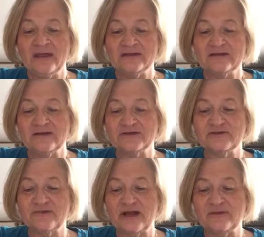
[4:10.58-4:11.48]
It's
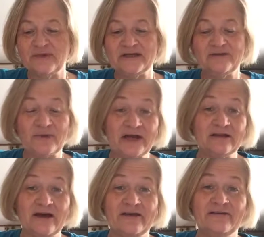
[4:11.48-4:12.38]
also recommended by a
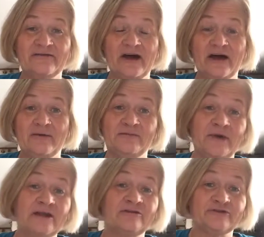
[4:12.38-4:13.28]
lot of
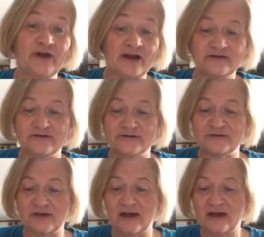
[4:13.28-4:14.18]
medical
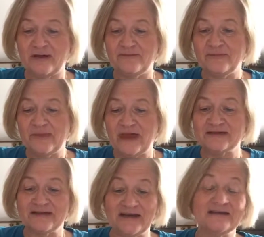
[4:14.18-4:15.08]
doctors
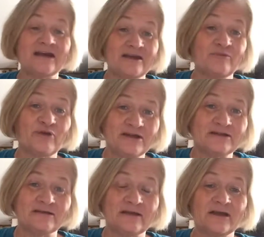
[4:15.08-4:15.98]
as an
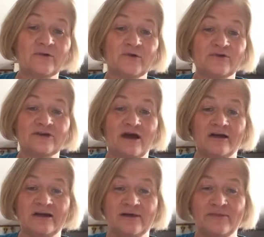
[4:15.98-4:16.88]
antidepressant, like we were
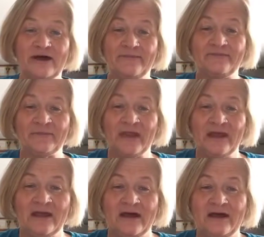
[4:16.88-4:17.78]
talking about.
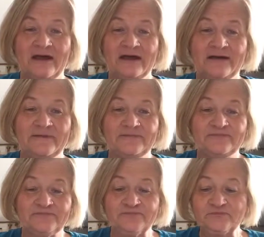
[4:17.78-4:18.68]
And
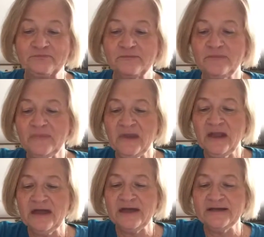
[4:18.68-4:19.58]

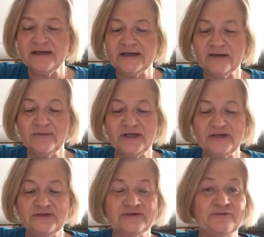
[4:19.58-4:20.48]
it can be
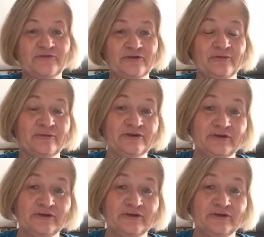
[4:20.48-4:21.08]
used through